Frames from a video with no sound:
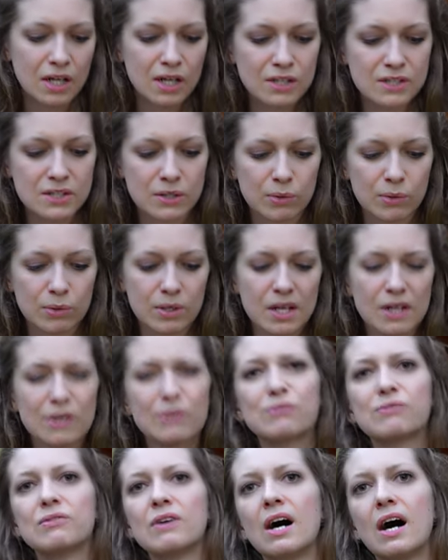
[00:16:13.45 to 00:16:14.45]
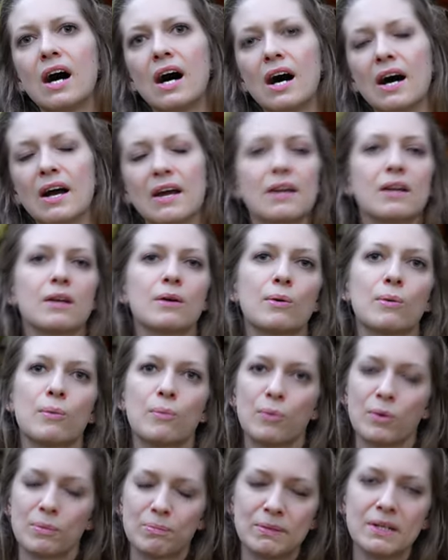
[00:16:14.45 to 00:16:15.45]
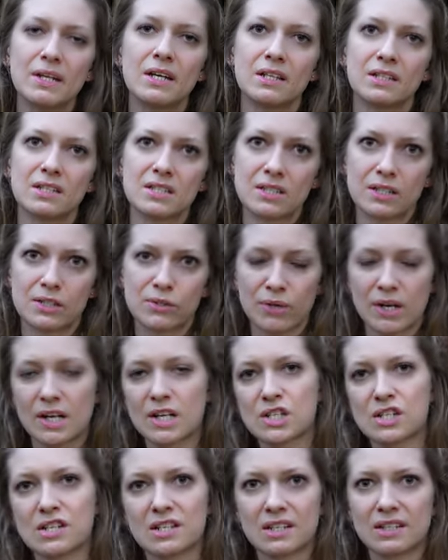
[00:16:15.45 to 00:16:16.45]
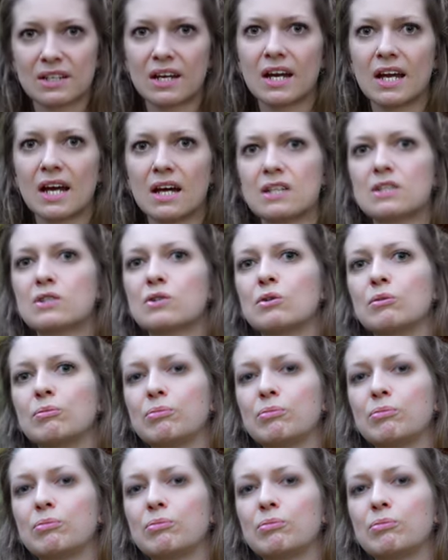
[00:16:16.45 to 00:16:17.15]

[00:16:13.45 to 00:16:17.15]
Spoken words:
So if I would be in the situation that I had to